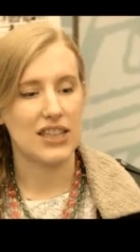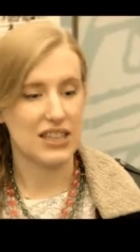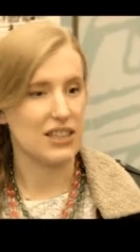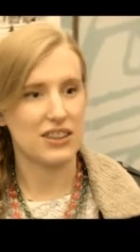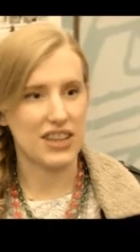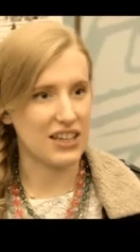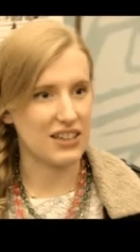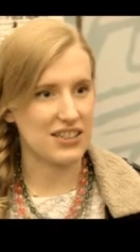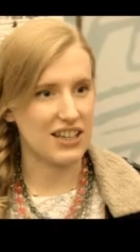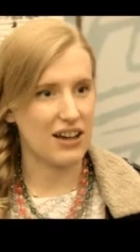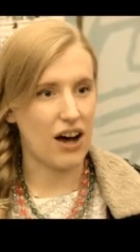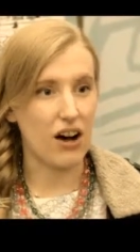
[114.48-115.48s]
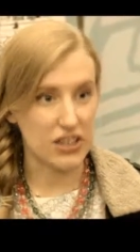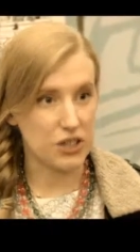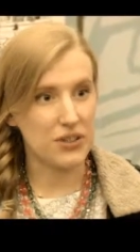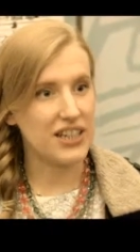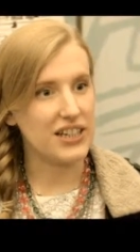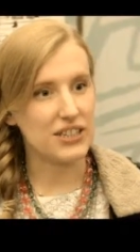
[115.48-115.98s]
the things that are
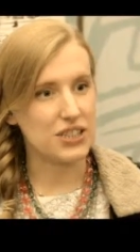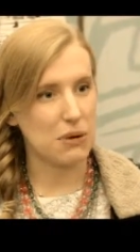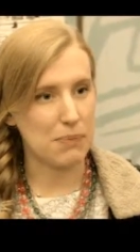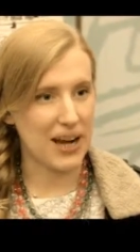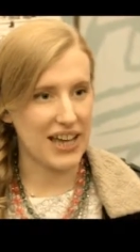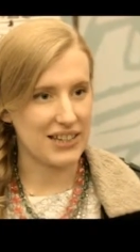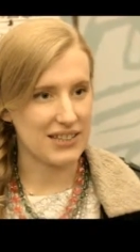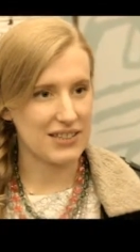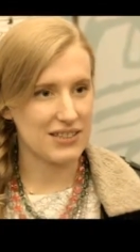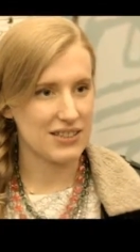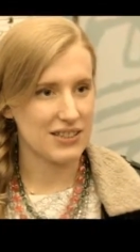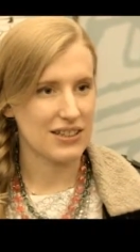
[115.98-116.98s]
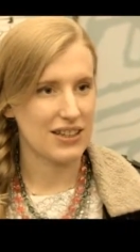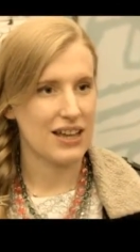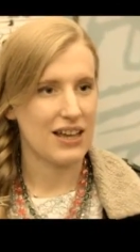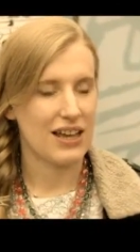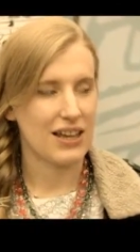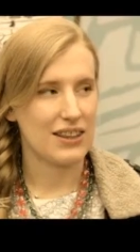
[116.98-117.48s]
unique to a place
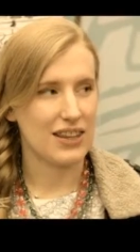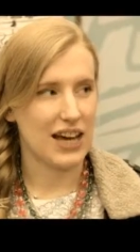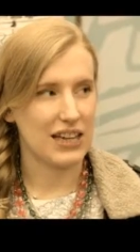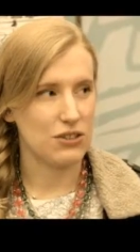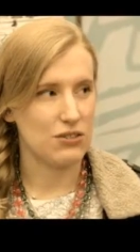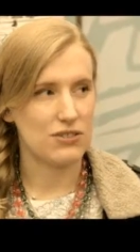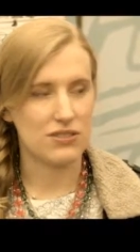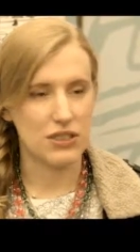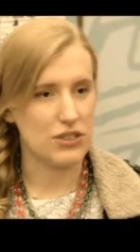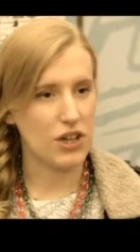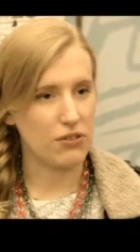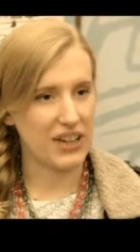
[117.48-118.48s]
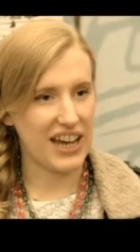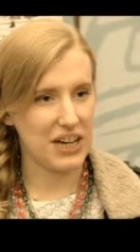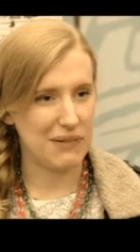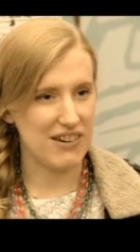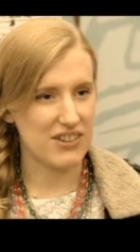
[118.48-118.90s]
that you, you don't get anywhere